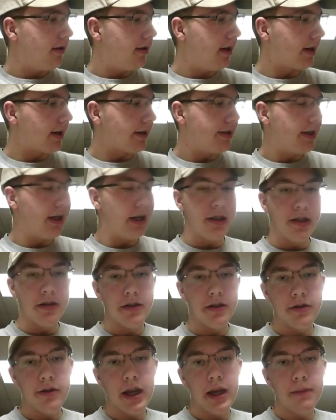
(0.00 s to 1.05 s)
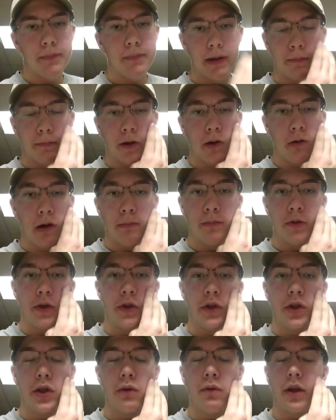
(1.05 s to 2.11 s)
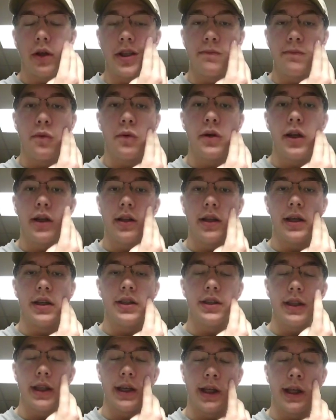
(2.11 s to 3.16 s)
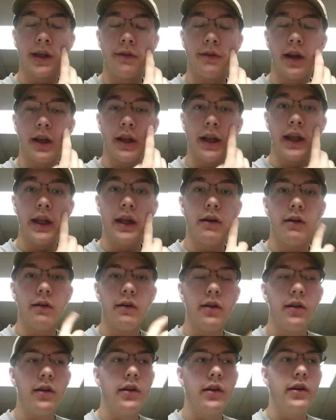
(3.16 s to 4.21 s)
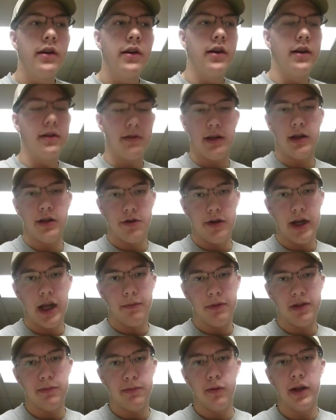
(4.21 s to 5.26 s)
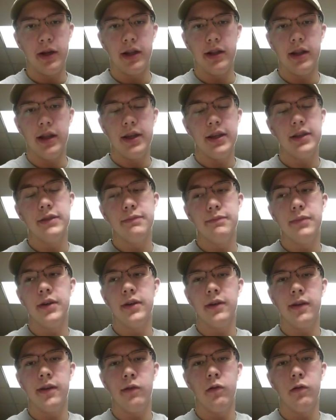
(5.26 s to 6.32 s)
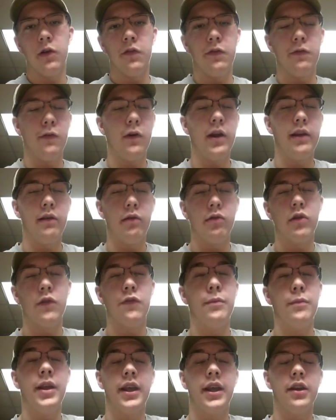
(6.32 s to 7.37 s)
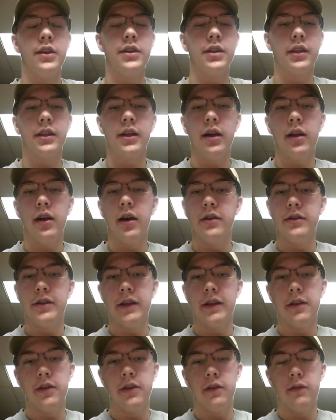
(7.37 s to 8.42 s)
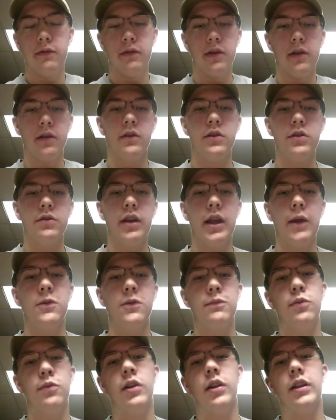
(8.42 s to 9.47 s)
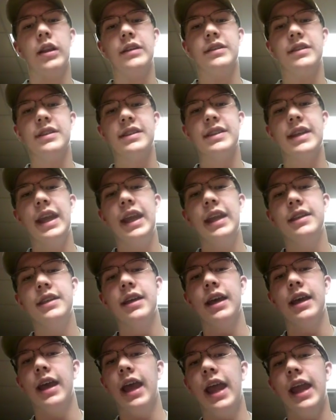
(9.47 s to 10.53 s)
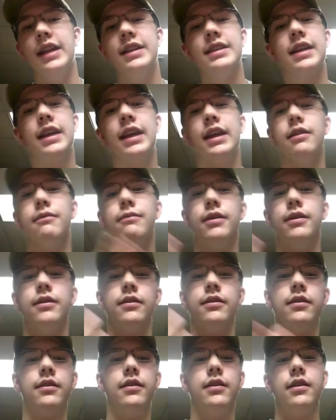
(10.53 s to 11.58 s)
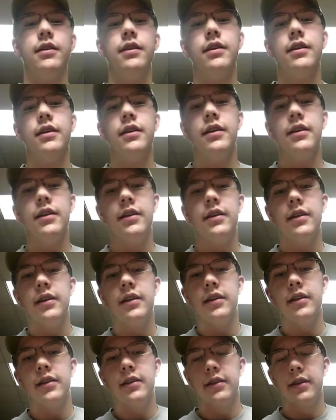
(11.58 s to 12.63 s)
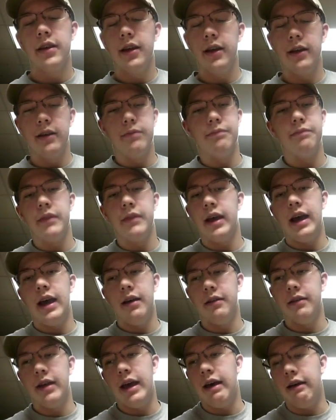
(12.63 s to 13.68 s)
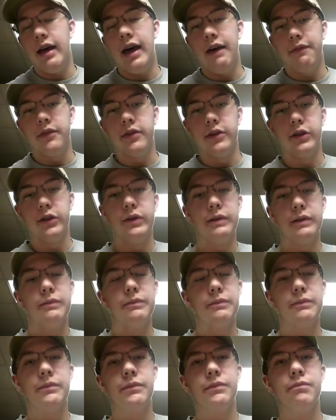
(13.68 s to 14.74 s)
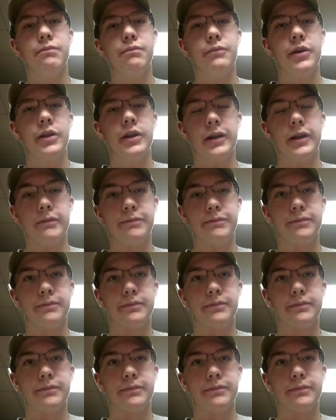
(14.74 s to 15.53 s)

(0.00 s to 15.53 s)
Like I said, I shoot trap. I'm doing a sporting clays thing right now. It's not trap, sporting clays. But in order for me to get into the college, I had to do trap, sporting clays, and skeet. I hate skeet, but I'll have to do it. But